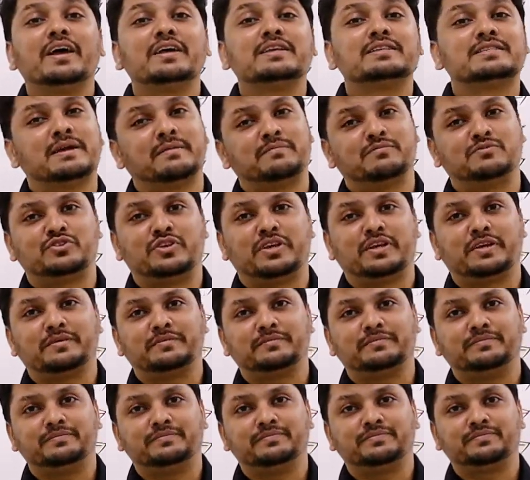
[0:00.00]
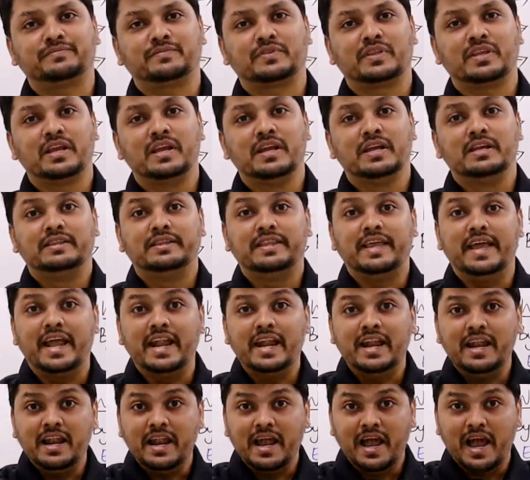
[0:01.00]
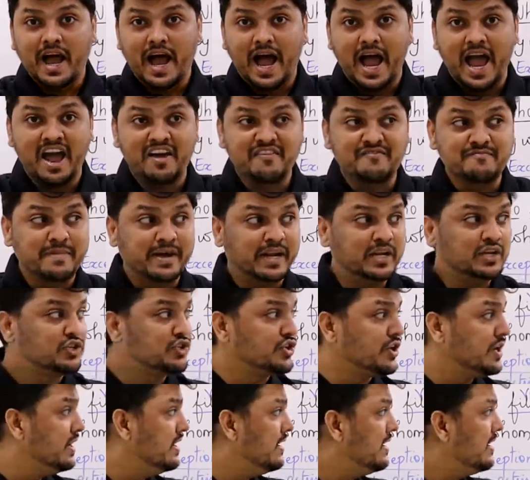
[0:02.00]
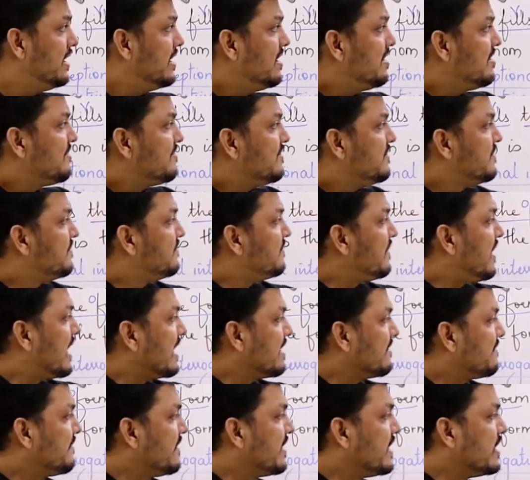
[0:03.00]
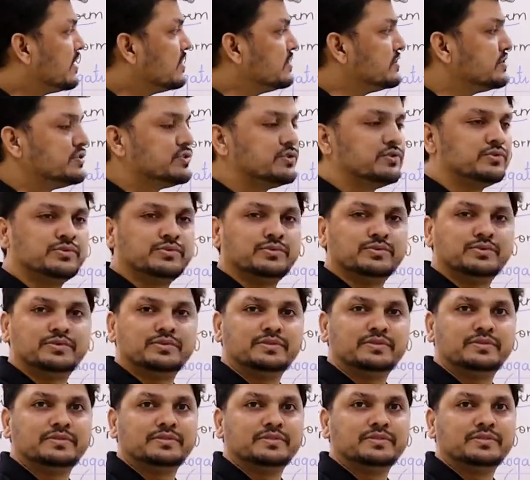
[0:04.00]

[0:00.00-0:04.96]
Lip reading: subject. Then I have mentioned 5 fingers rule.